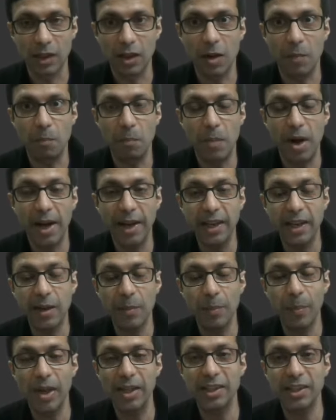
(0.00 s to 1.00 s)
Combining
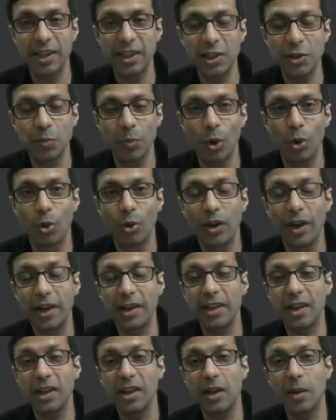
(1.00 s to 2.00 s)
capacity is more.
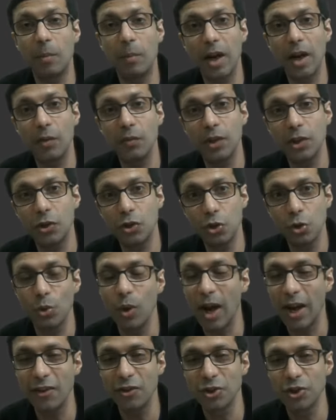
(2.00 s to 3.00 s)
It can combine with
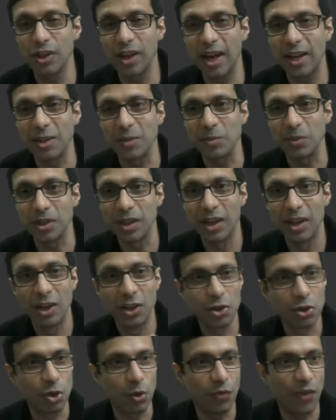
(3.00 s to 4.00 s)
two hydrogen atoms.
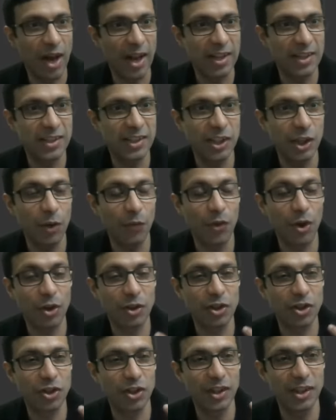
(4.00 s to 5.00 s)
So valency of
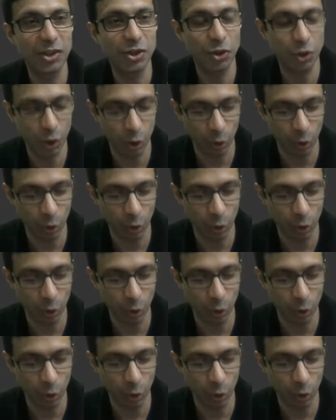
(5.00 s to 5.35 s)
oxygen is